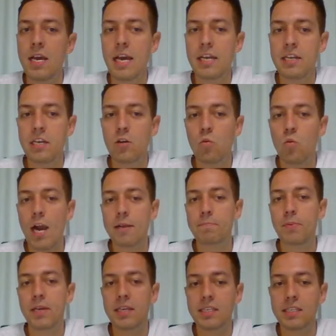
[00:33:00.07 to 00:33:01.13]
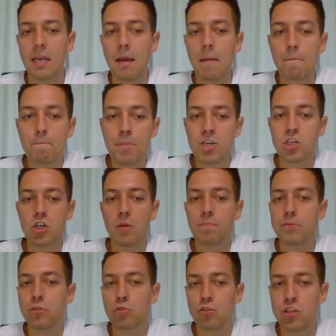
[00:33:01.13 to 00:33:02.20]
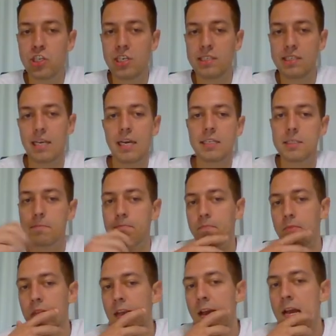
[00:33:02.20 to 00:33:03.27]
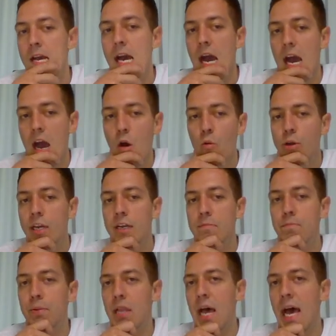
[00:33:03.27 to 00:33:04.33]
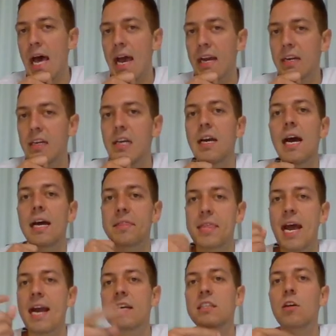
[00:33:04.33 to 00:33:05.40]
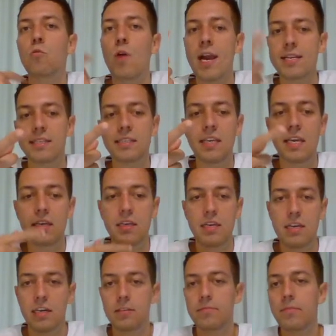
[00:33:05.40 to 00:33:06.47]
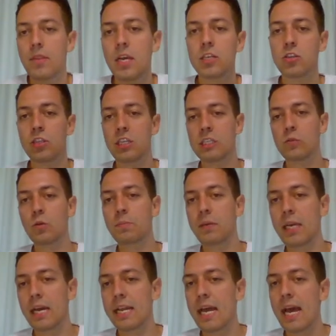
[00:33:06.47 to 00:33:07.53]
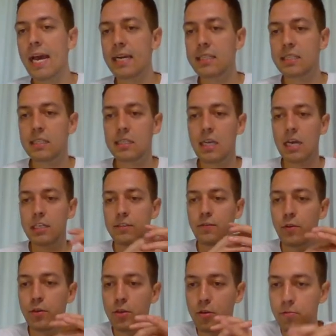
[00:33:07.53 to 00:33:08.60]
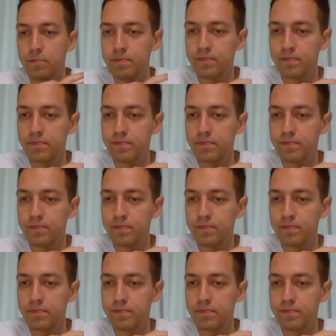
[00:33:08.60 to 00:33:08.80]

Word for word: and here White plays Bishop to G6. How can black attack the white's king here? So this would be an exercise for you.